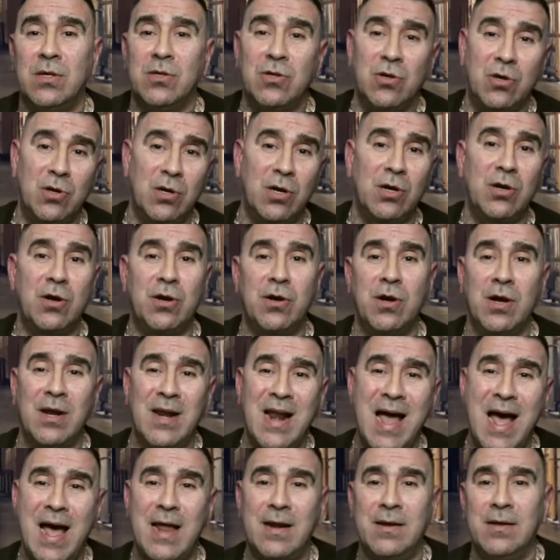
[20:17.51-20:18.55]
You're going to learn a
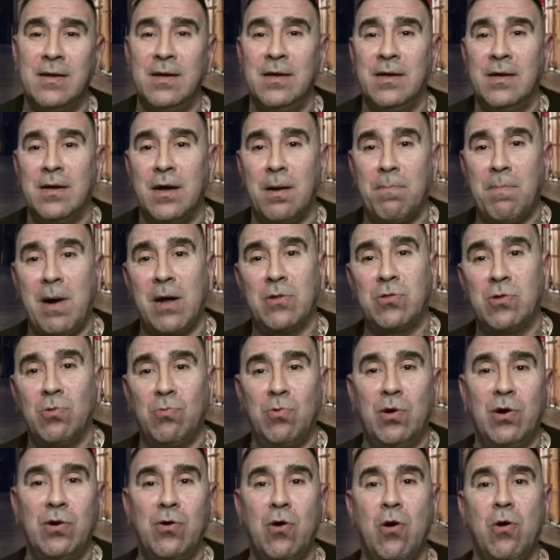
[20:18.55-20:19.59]
lot about the
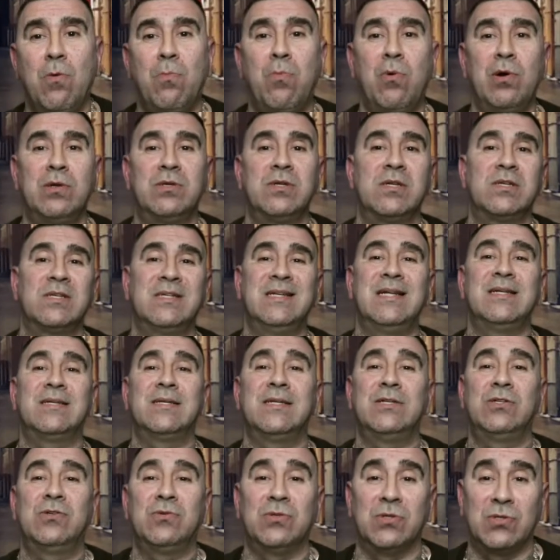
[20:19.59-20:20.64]
word homeboy just
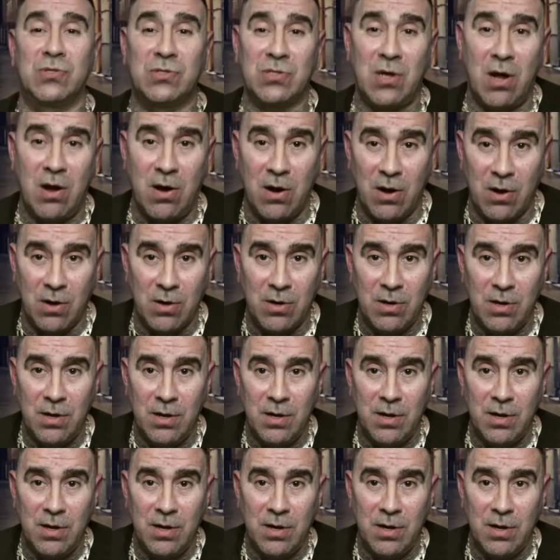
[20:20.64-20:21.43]
listening to the song.